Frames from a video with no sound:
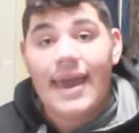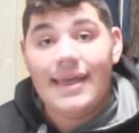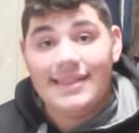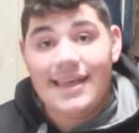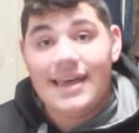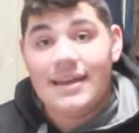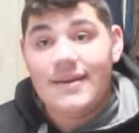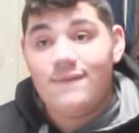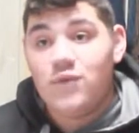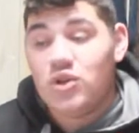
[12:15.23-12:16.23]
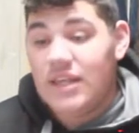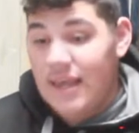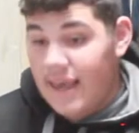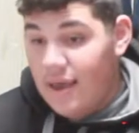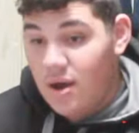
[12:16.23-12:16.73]
And then for the
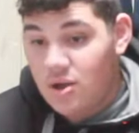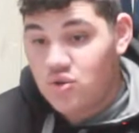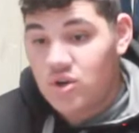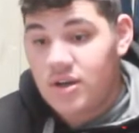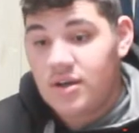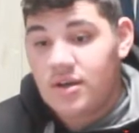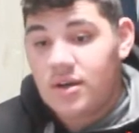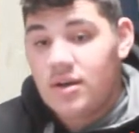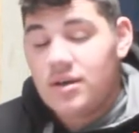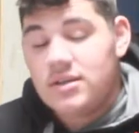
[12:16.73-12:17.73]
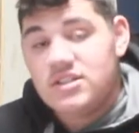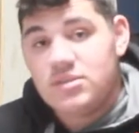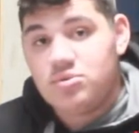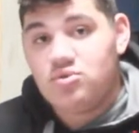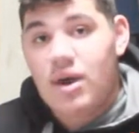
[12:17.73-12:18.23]
800,
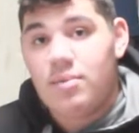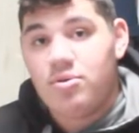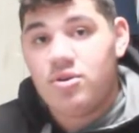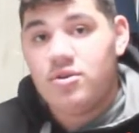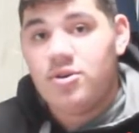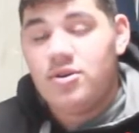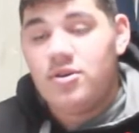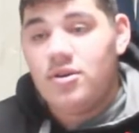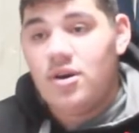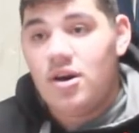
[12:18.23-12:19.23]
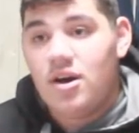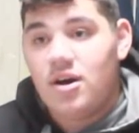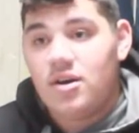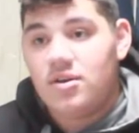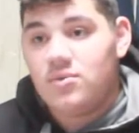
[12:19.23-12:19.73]
subscriber
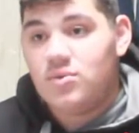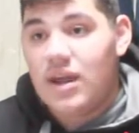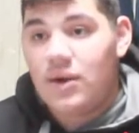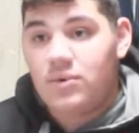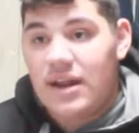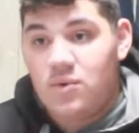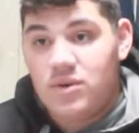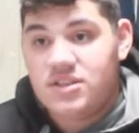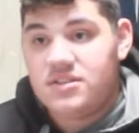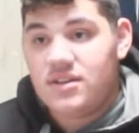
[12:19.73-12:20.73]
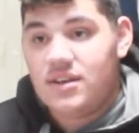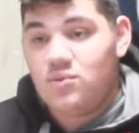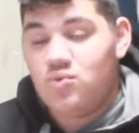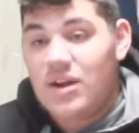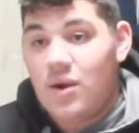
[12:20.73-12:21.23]
uh, when I when I reach
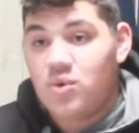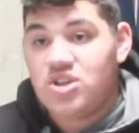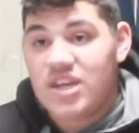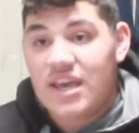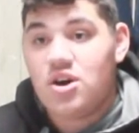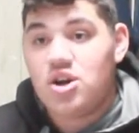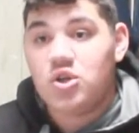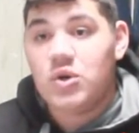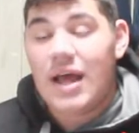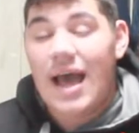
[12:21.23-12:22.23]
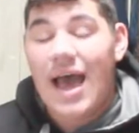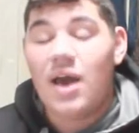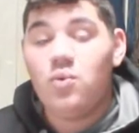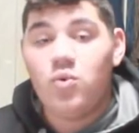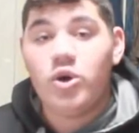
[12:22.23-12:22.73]
when I reach 800 I
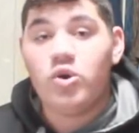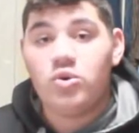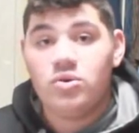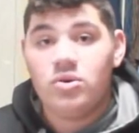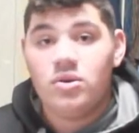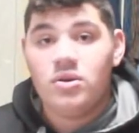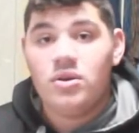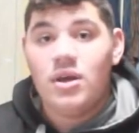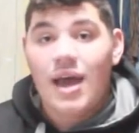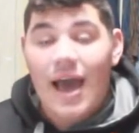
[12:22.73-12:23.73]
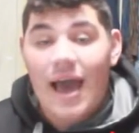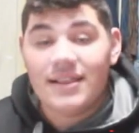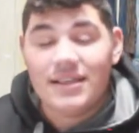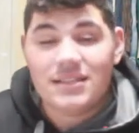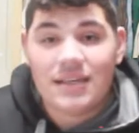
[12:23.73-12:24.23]
will
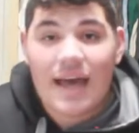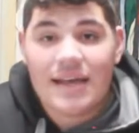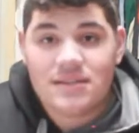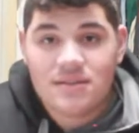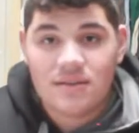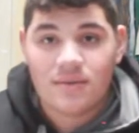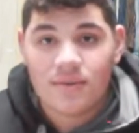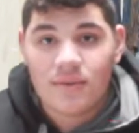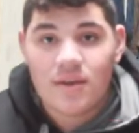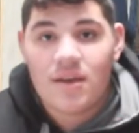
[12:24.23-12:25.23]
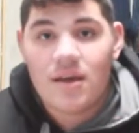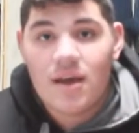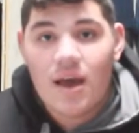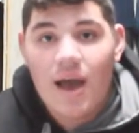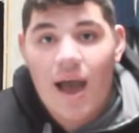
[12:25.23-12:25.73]
listen guys
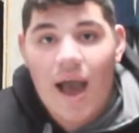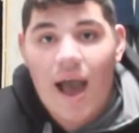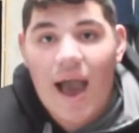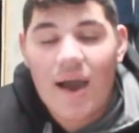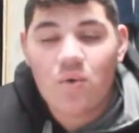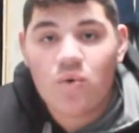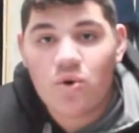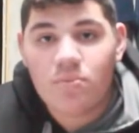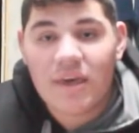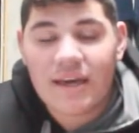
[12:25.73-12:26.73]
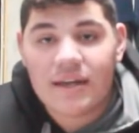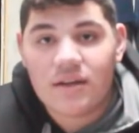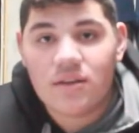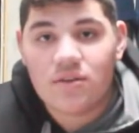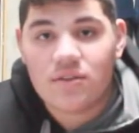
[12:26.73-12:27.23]
I will make
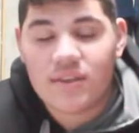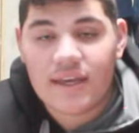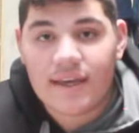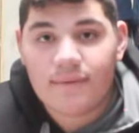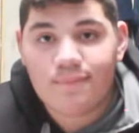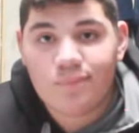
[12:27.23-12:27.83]
another thing